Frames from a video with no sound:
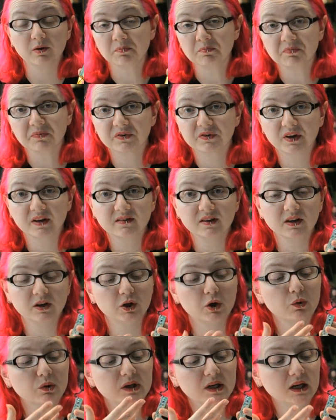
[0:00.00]
So that's it. You
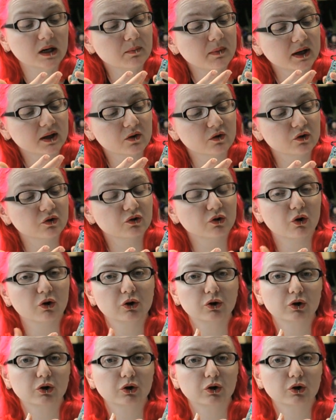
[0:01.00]
don't need a microcontroller.